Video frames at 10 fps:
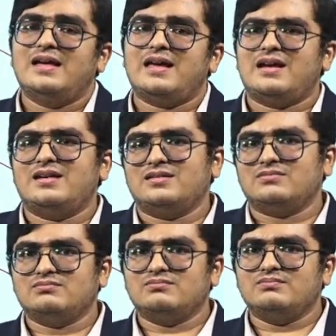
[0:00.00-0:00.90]
and
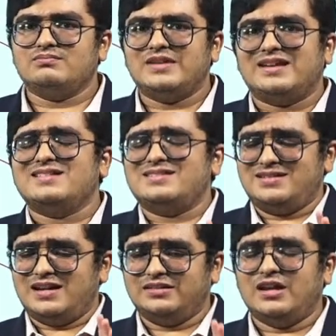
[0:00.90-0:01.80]
they can
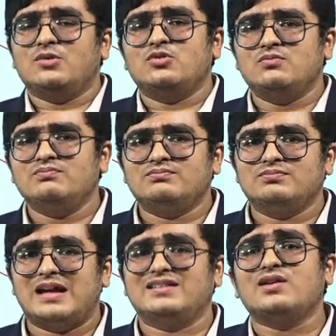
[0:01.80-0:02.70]
sit at their home,
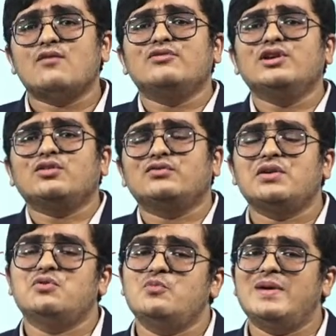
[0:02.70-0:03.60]
at the comfort of
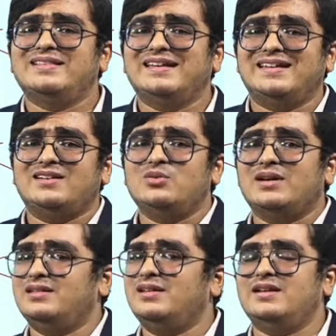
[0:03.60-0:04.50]
their home, and they can look
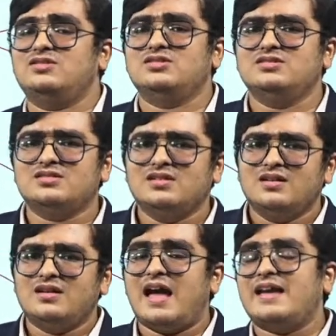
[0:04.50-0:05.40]
at the lectures,
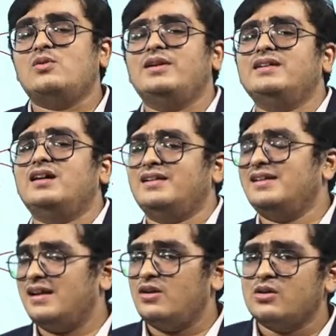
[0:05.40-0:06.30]
high quality
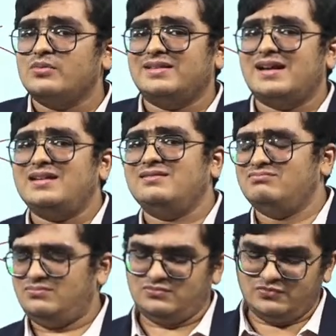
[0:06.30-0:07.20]
content. Along with that,
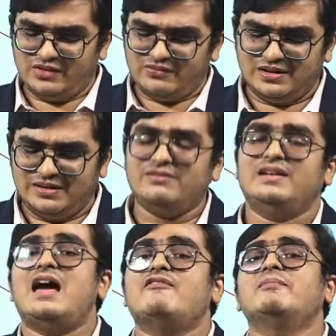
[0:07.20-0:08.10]
we will
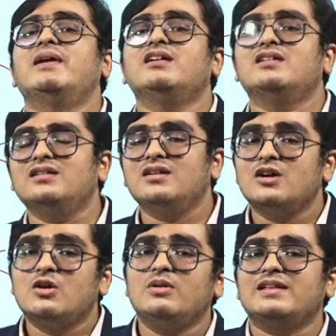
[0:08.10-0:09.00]
even have a mentor
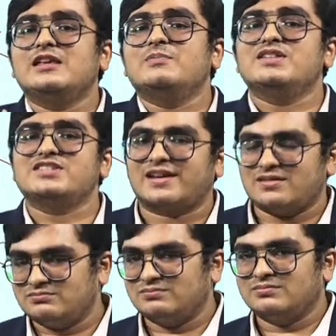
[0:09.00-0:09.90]
who will keep a check.